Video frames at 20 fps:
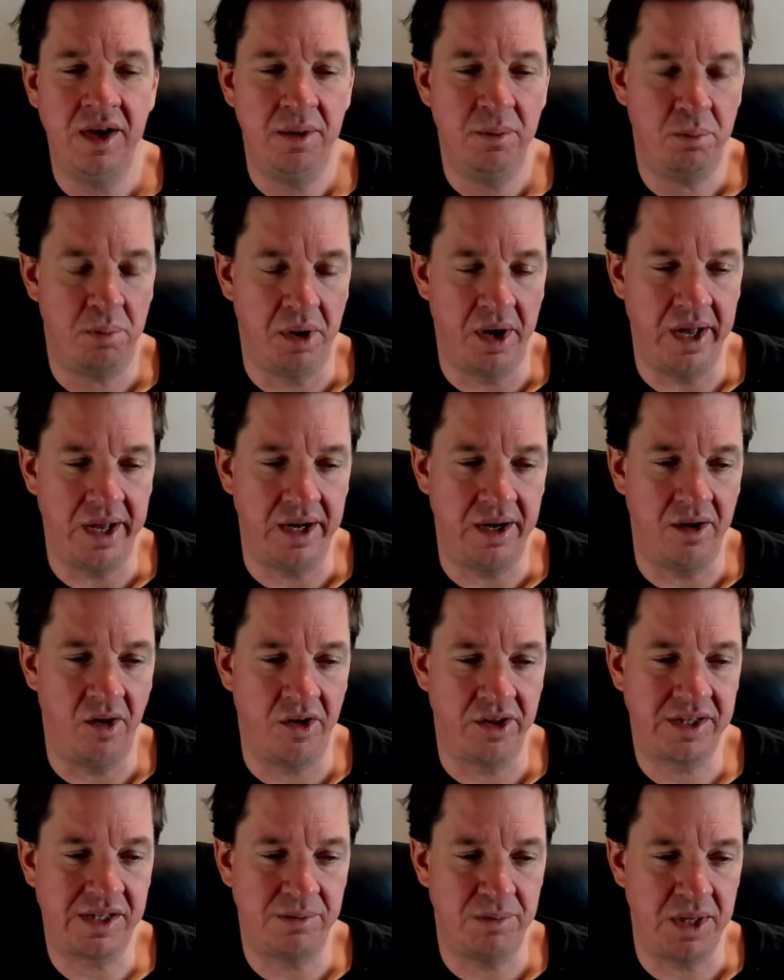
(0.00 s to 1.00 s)
But
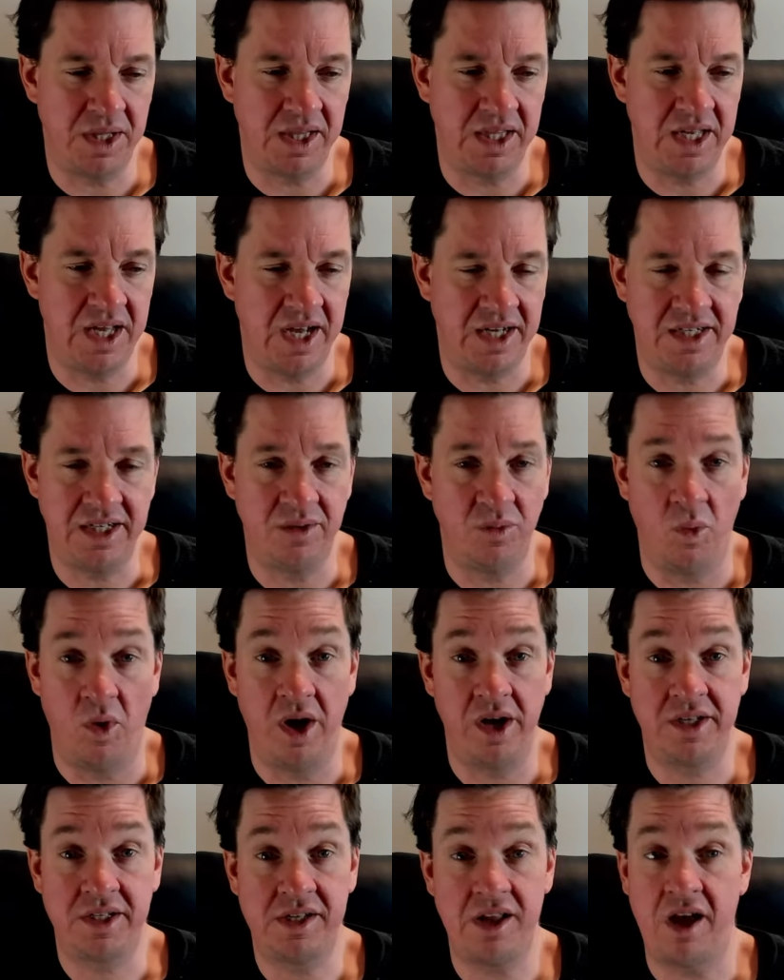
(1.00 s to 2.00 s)
ultimately, I didn't
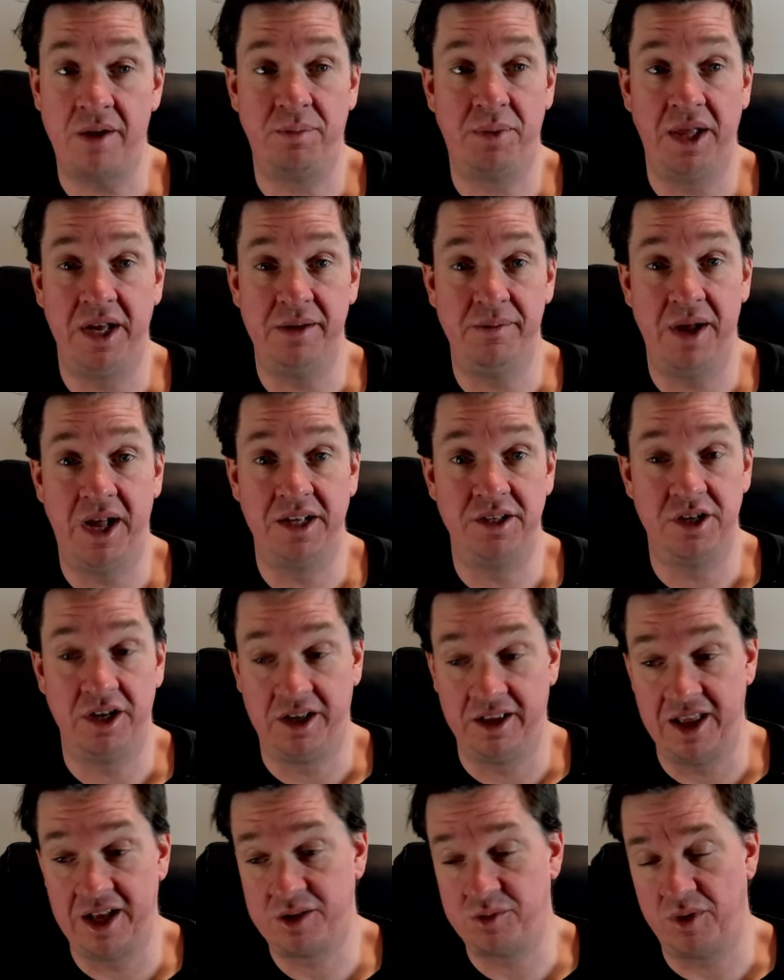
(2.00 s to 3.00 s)
want to stop playing Magic,
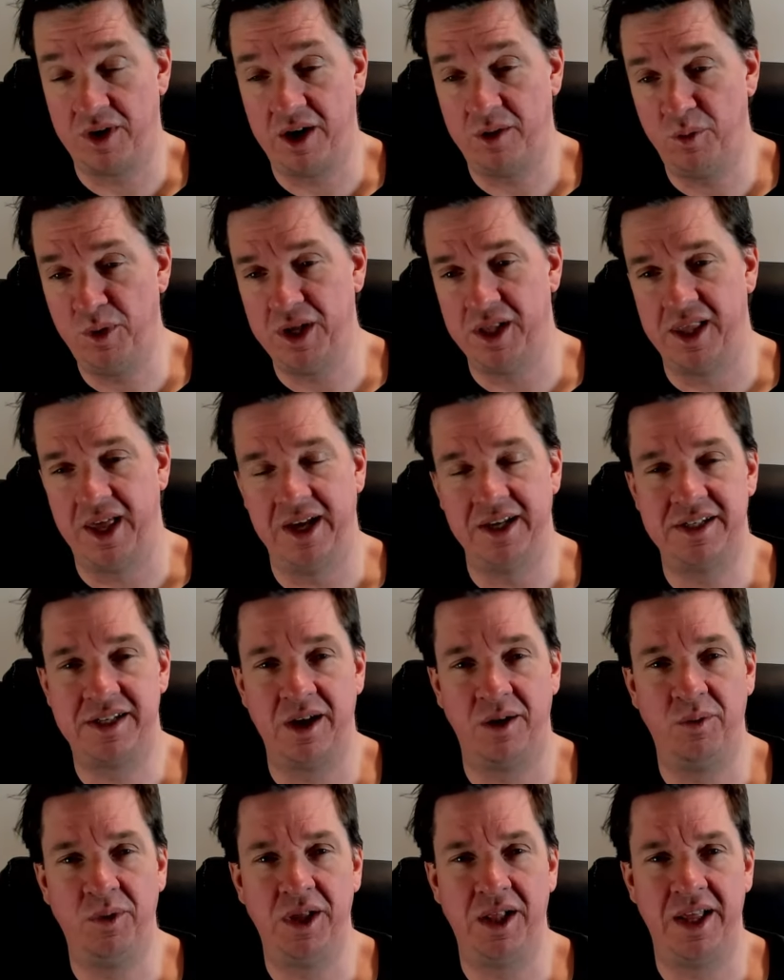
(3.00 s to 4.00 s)
and that's what I realized. I
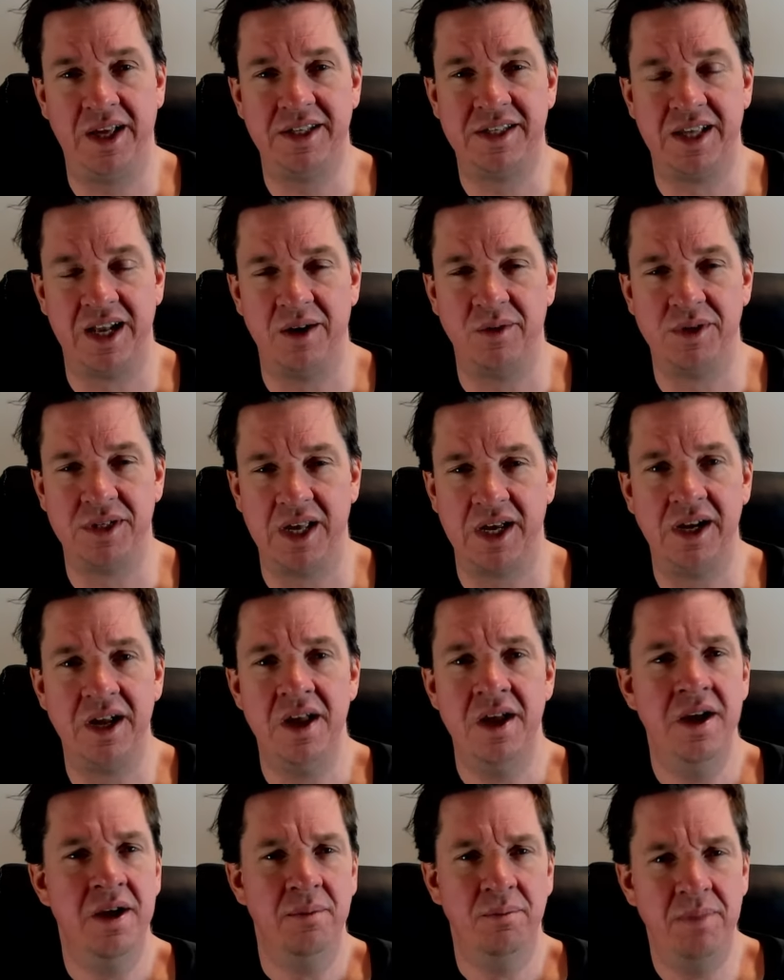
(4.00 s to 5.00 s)
realized that I was, like,
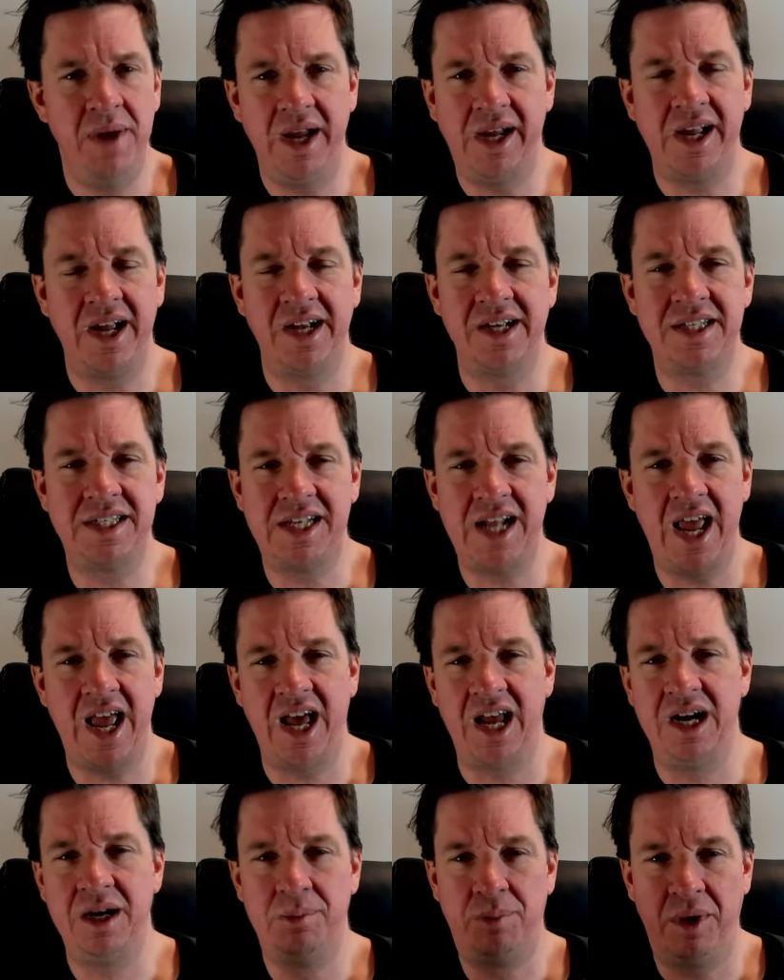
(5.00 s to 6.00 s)
making a
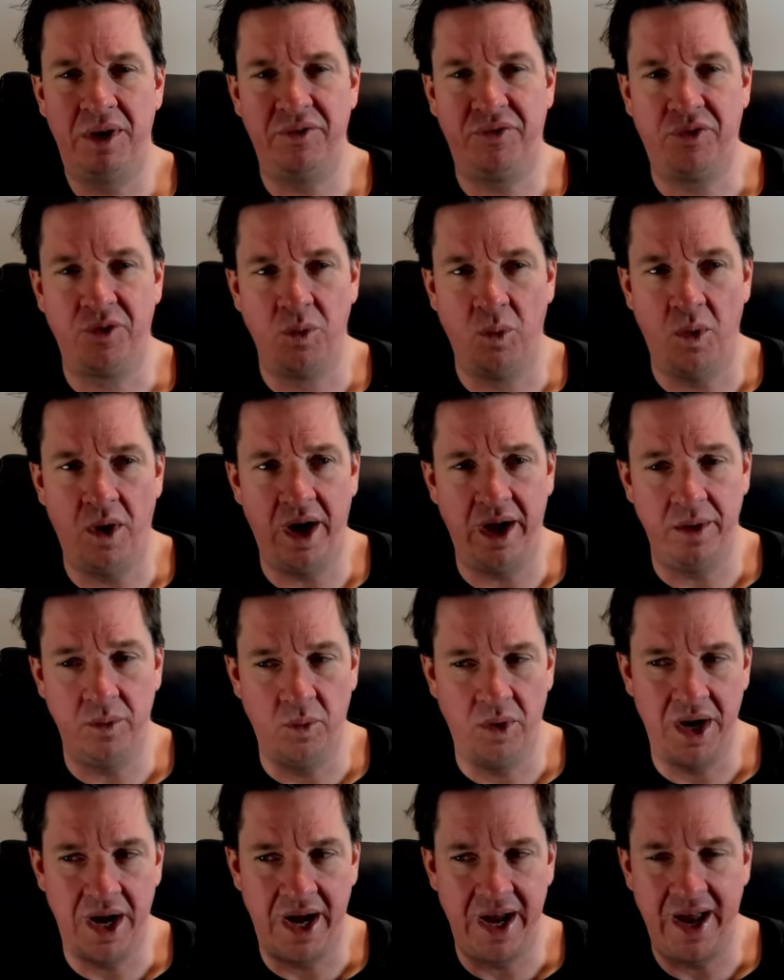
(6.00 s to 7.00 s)
stand, but for what,
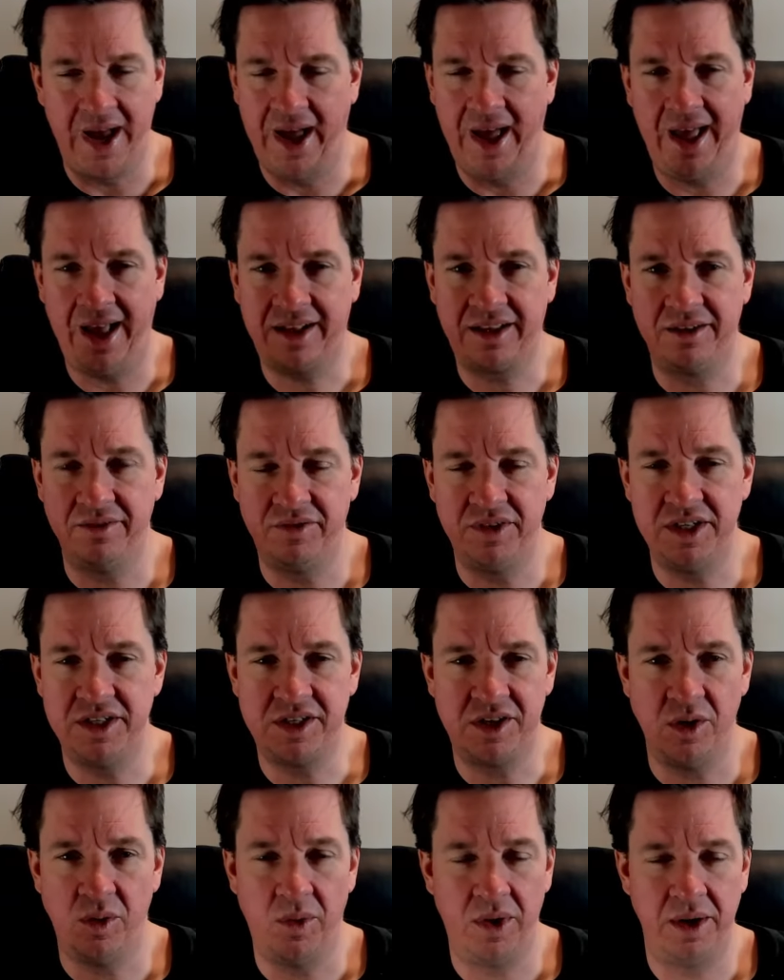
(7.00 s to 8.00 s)
when I actively
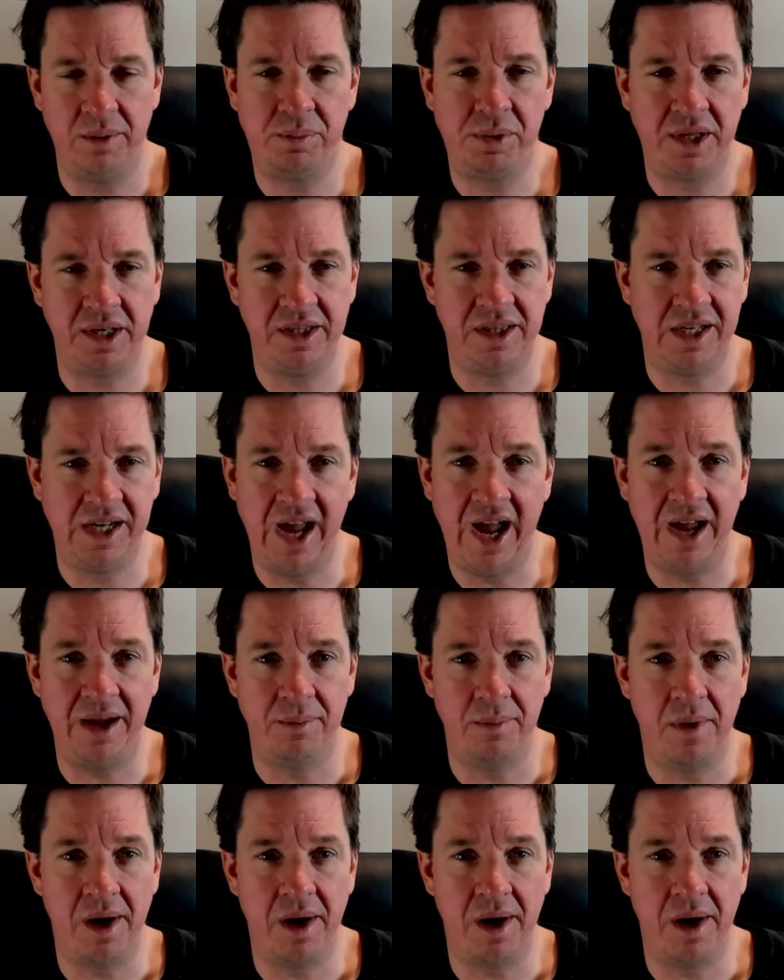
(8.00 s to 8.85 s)
still want to play the game?